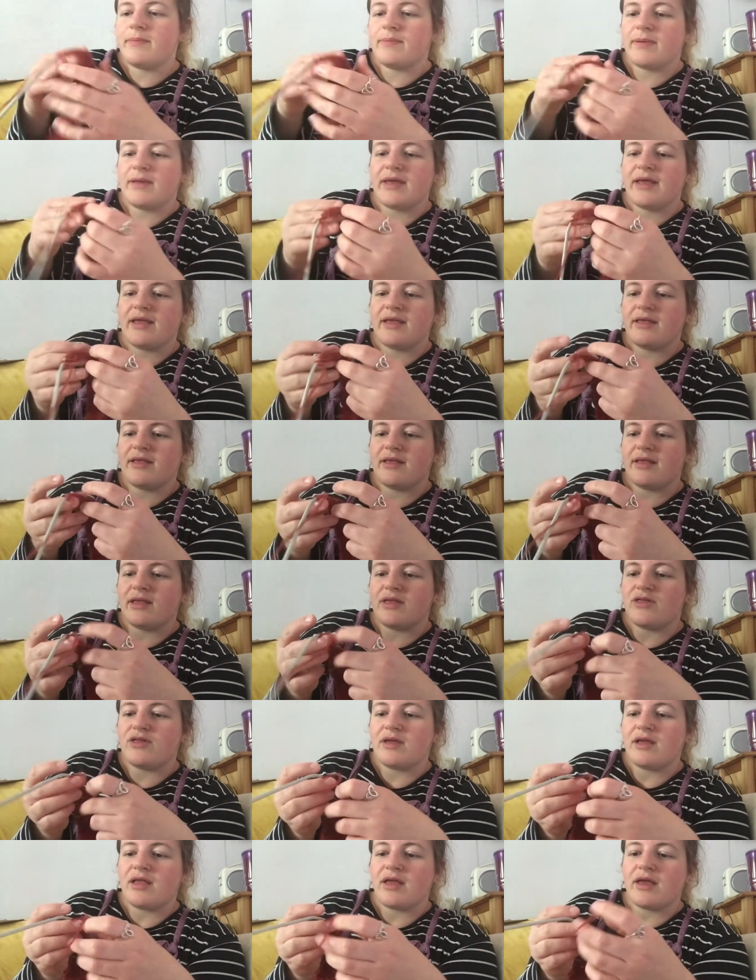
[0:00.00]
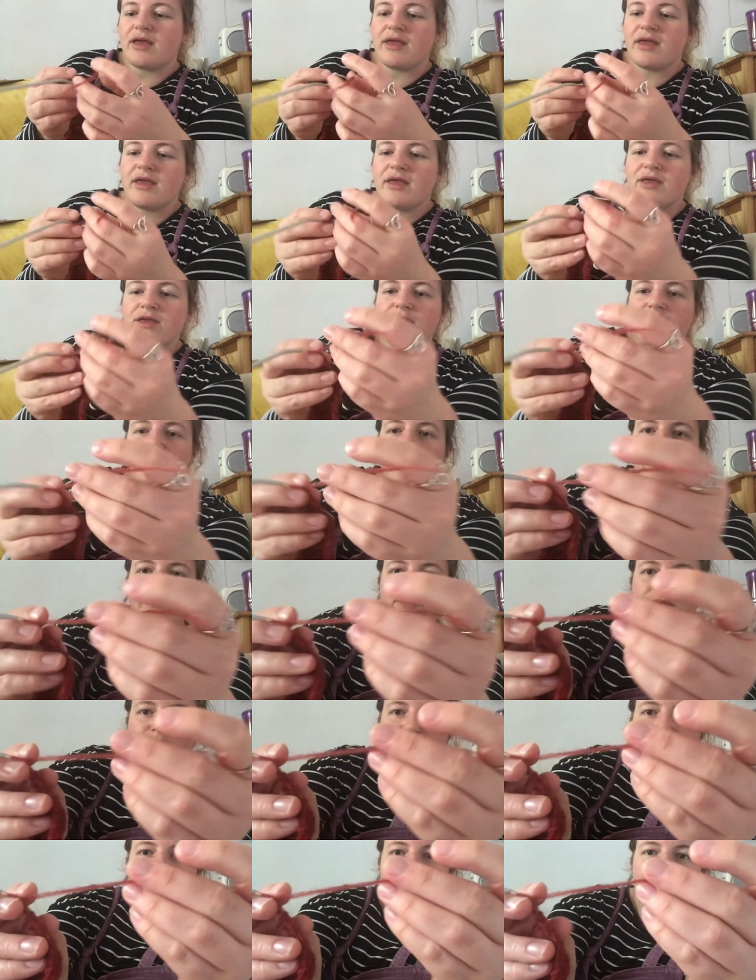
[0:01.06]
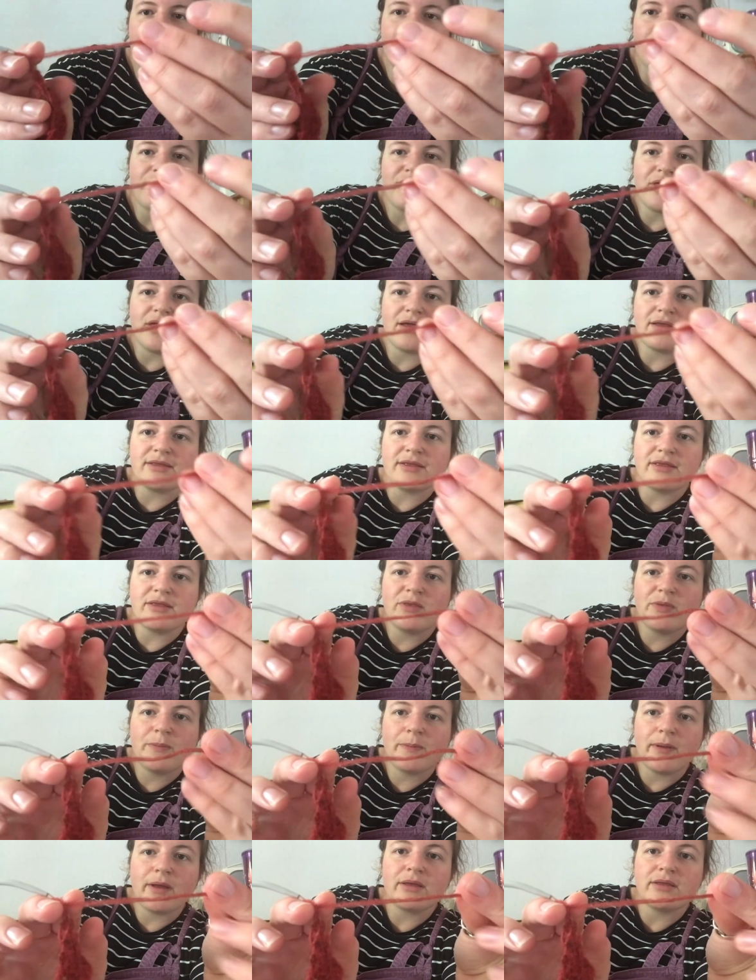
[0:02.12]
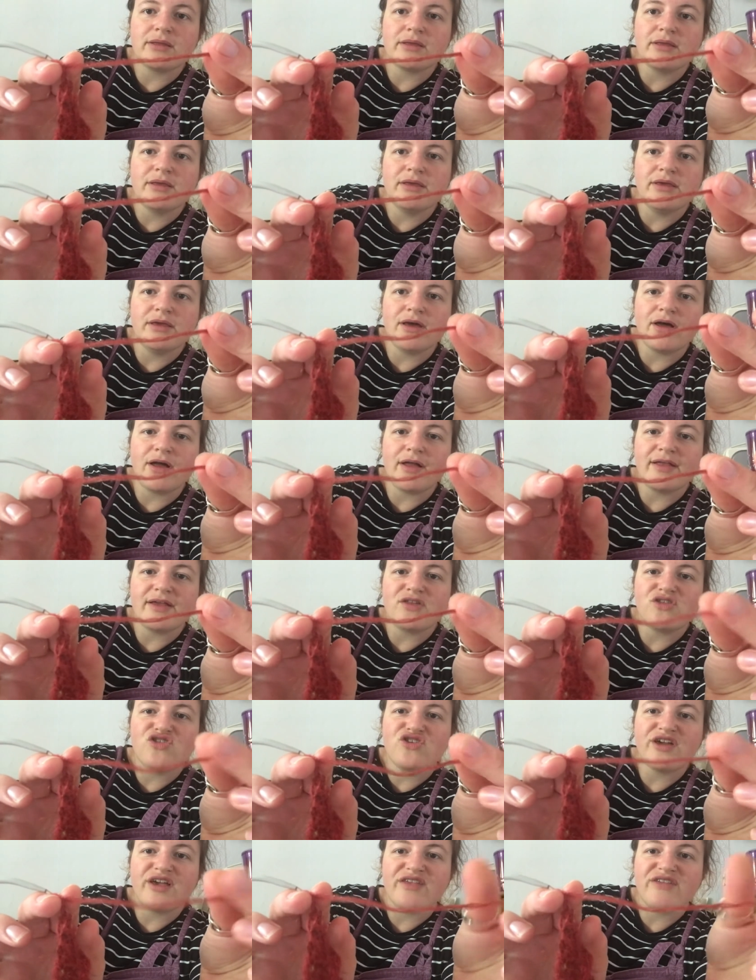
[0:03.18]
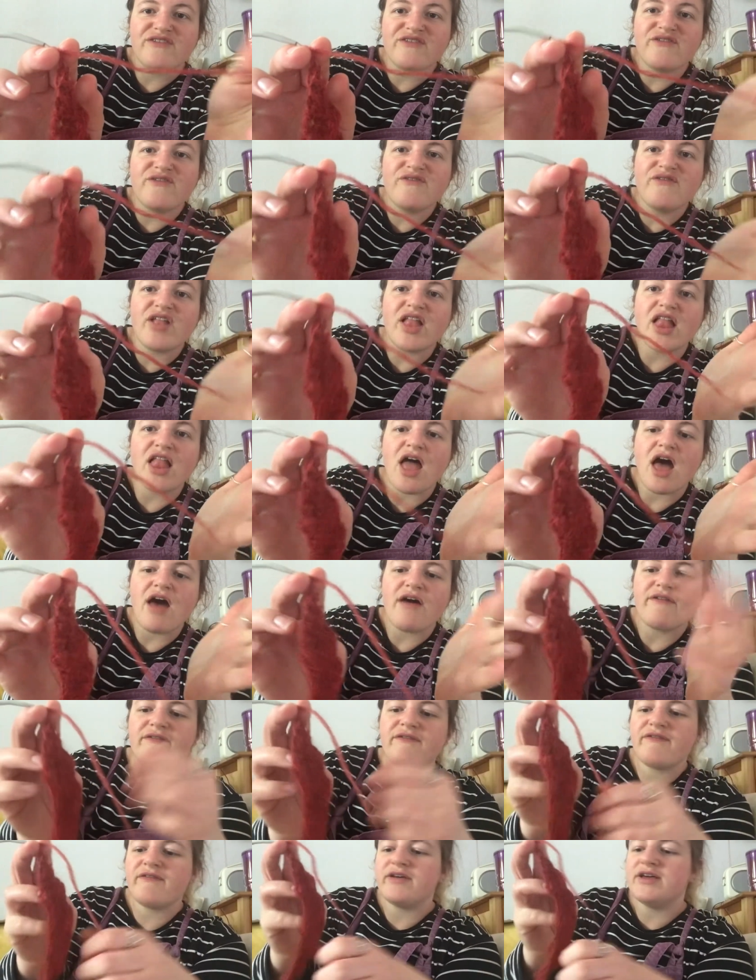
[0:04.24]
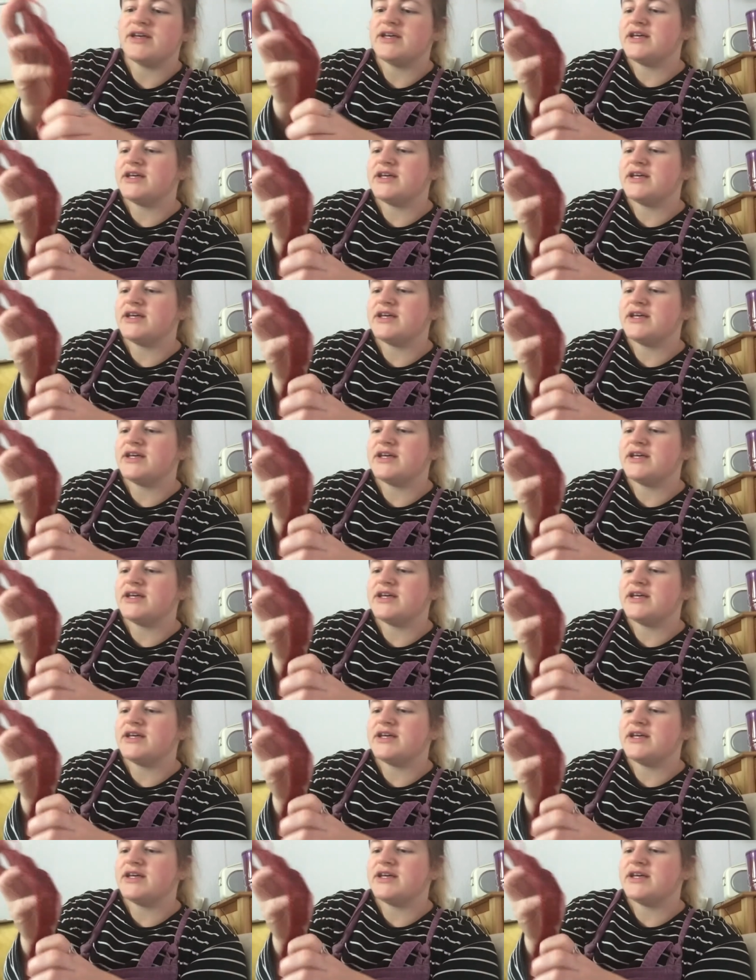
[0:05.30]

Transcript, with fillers: But it is essentially like you're sort of dealing with unspun yarn. It's just fluff.